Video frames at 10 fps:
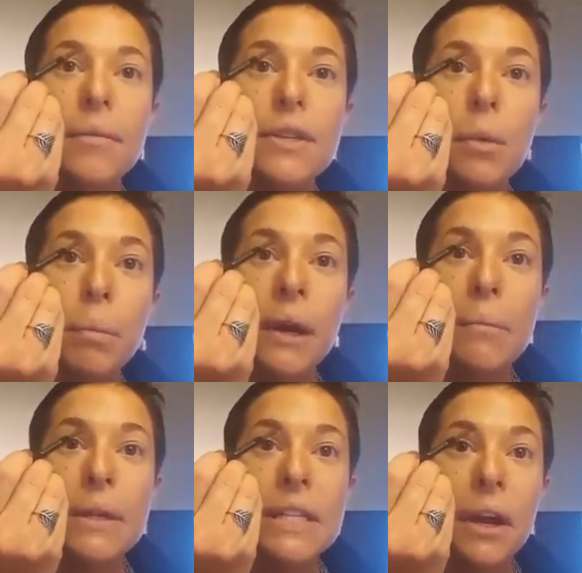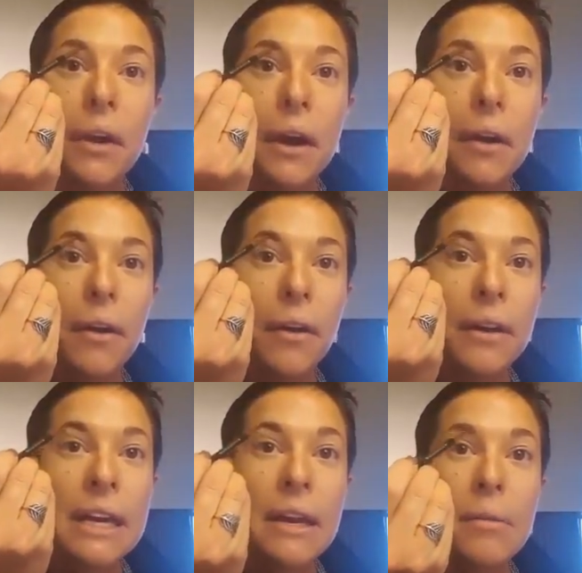So print
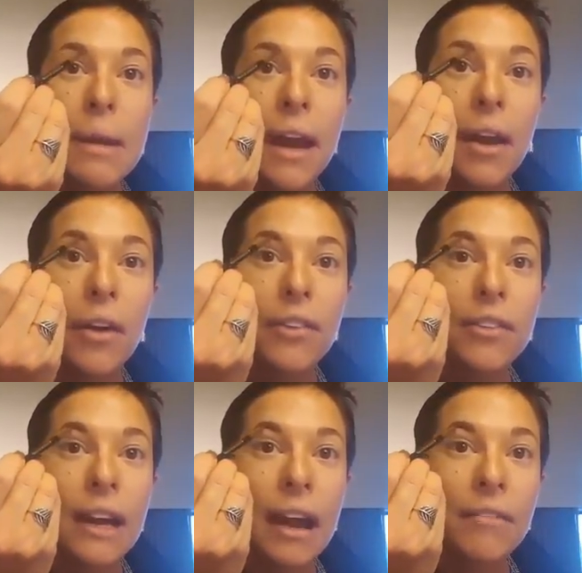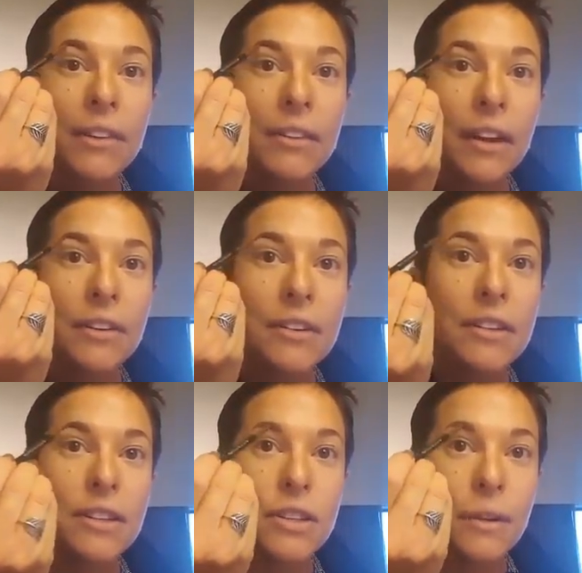material, emails,
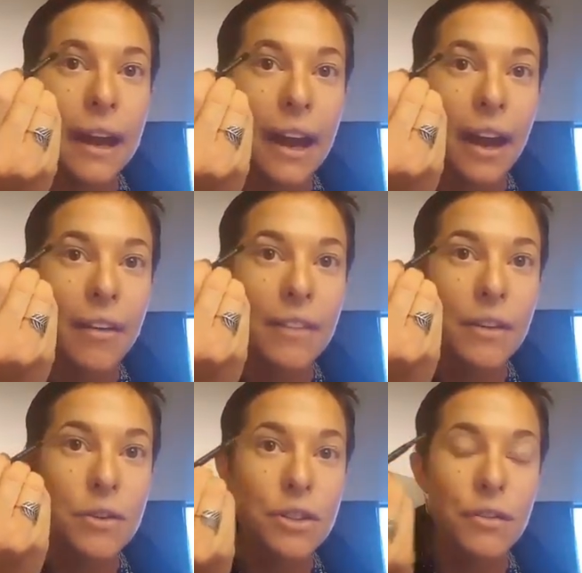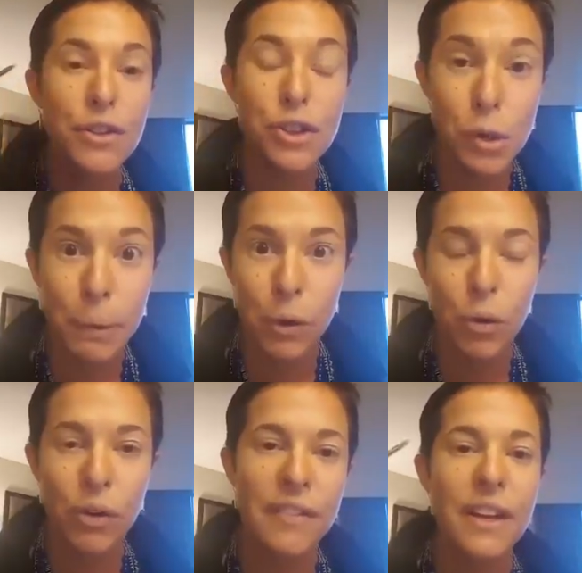conversations that you have, the use of super
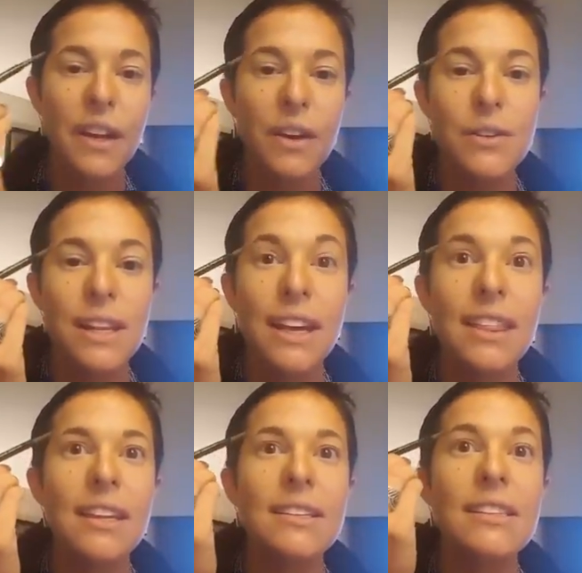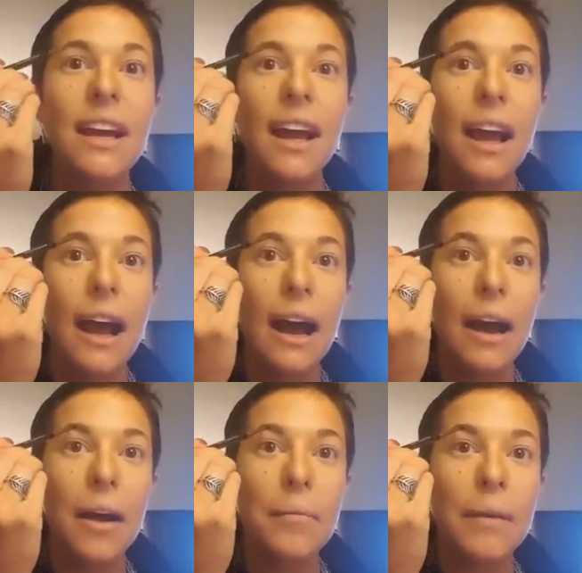cool videos like this,
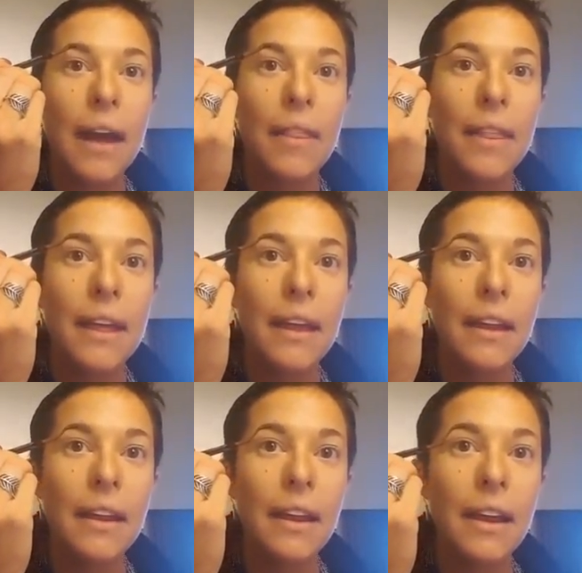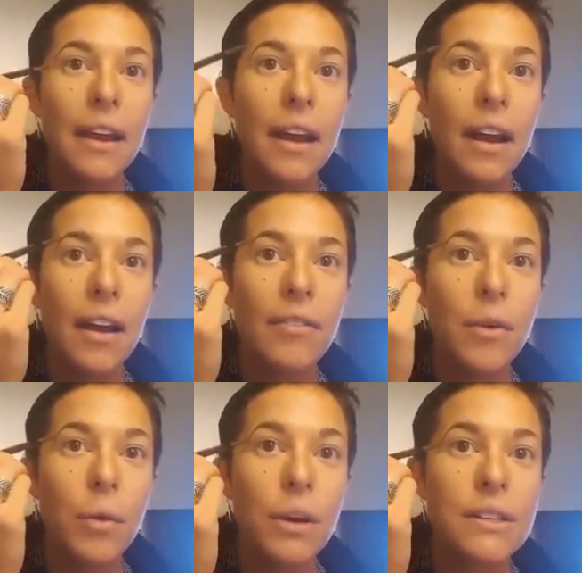and then of
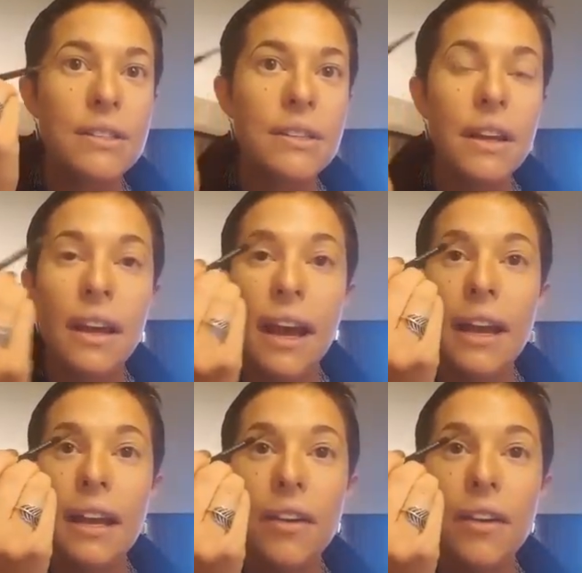course, any